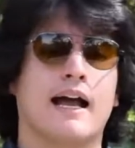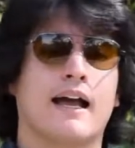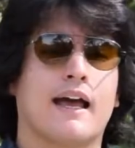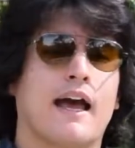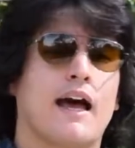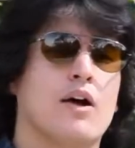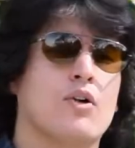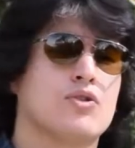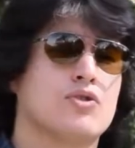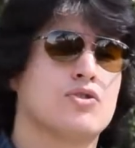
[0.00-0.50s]

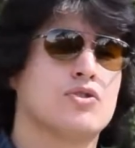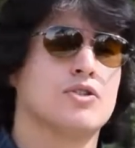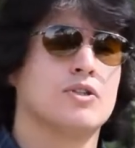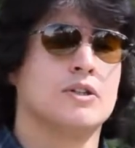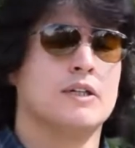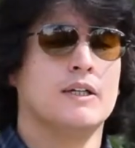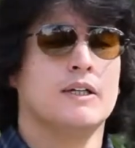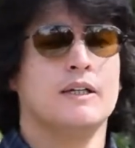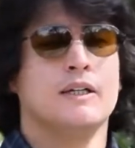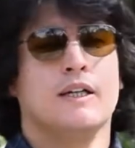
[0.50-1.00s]
accounts
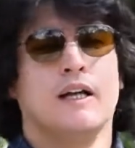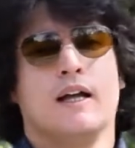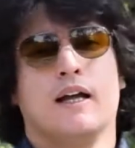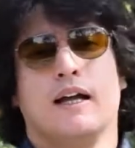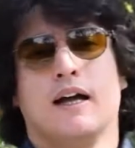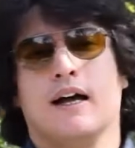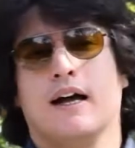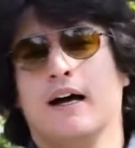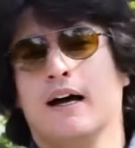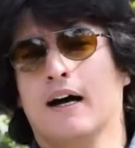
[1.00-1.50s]

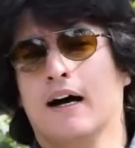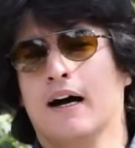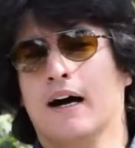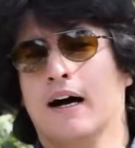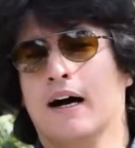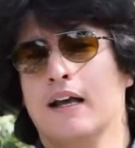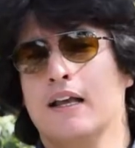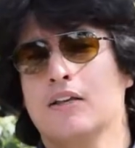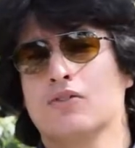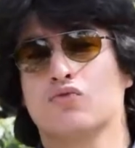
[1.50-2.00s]

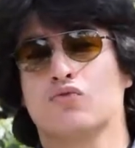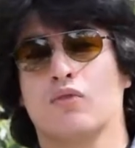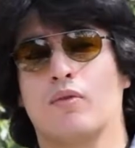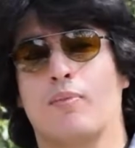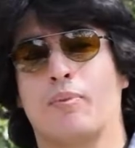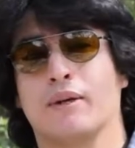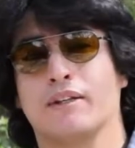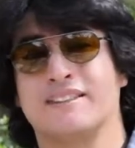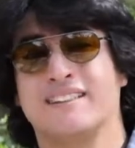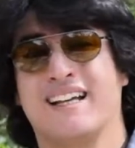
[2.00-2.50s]
is to
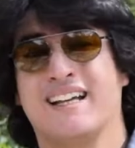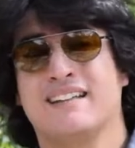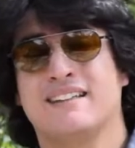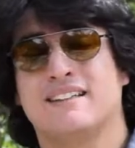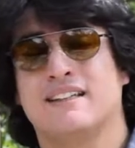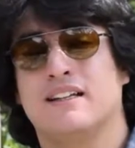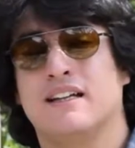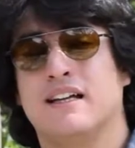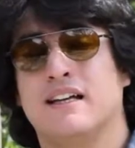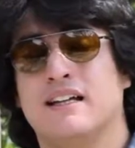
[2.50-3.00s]
represent
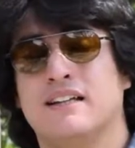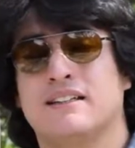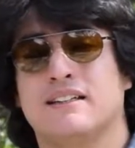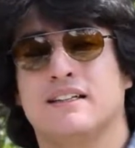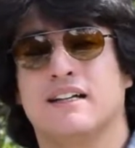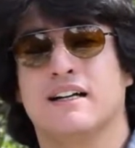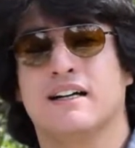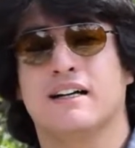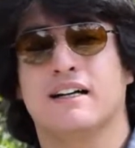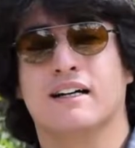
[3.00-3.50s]
it.
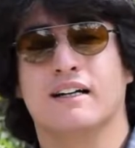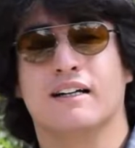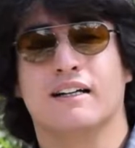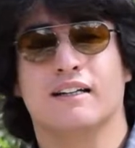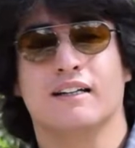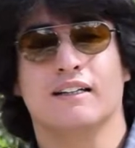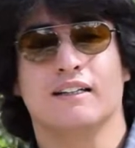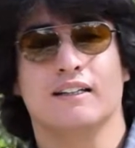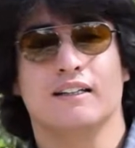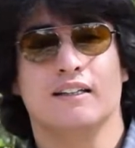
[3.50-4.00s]

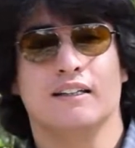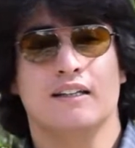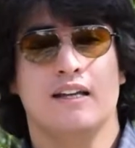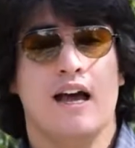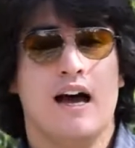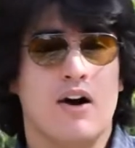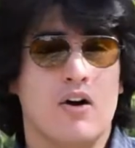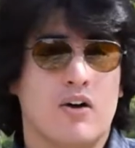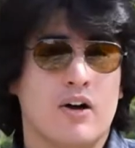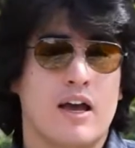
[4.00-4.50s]

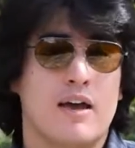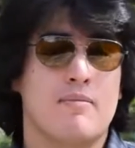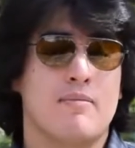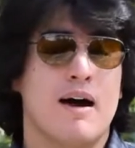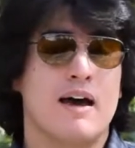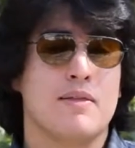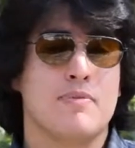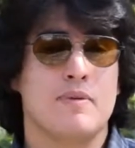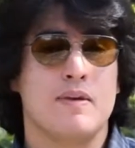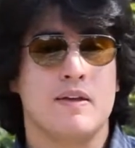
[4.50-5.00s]
Yeah, okay,
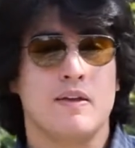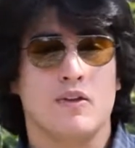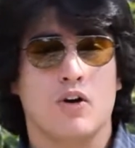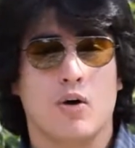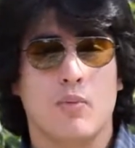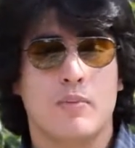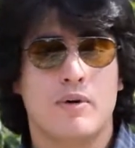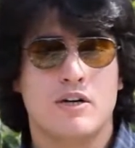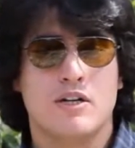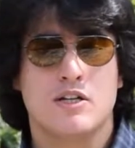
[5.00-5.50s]
might be
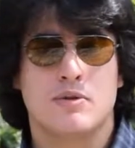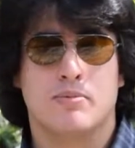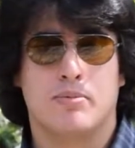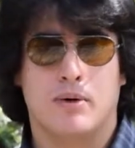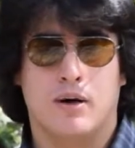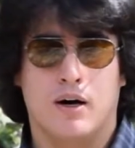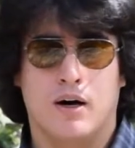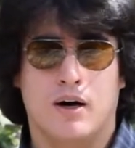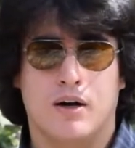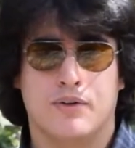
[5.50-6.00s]
numbers,
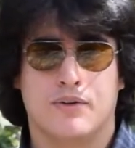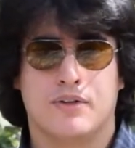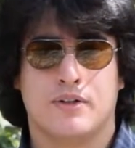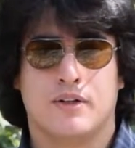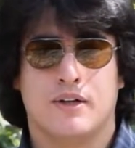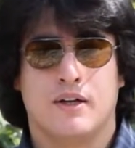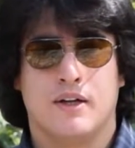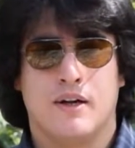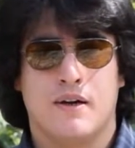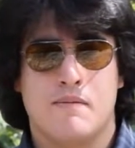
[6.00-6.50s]
but
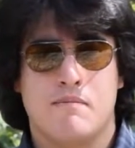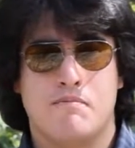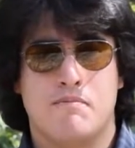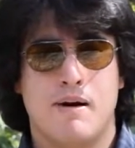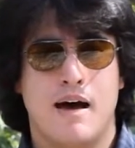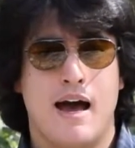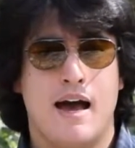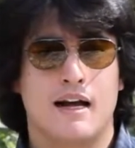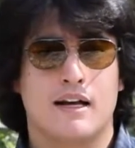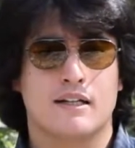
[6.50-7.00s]

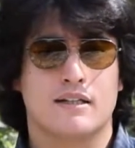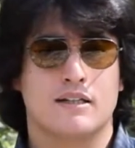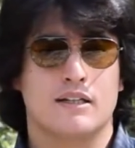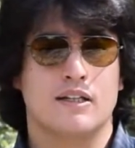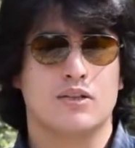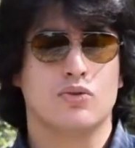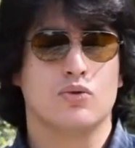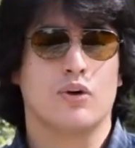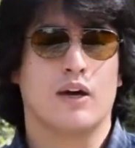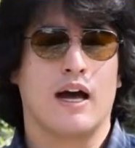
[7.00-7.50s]
banks
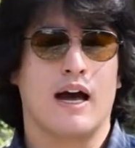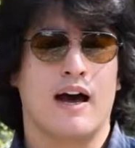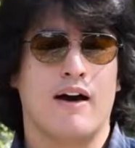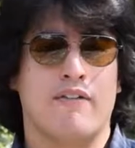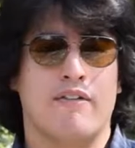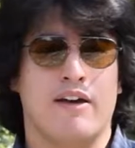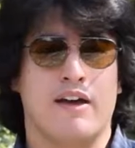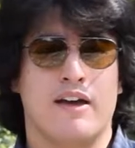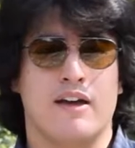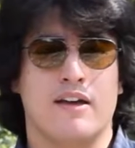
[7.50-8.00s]
need to have